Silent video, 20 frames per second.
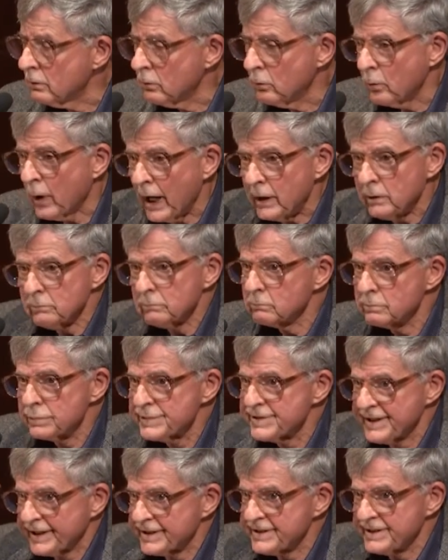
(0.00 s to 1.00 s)
what,
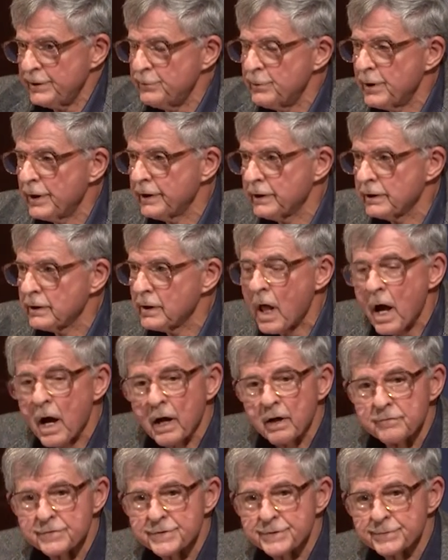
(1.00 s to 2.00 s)
60 million
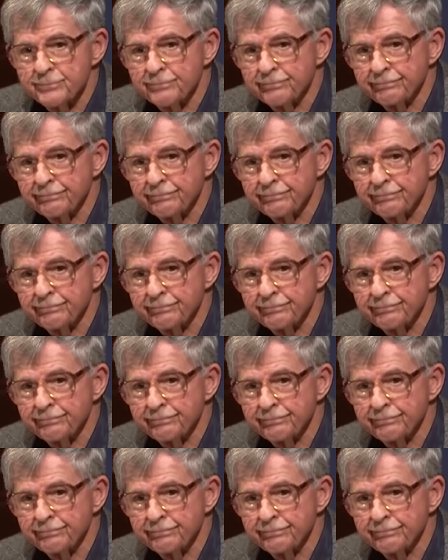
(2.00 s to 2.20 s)
lives?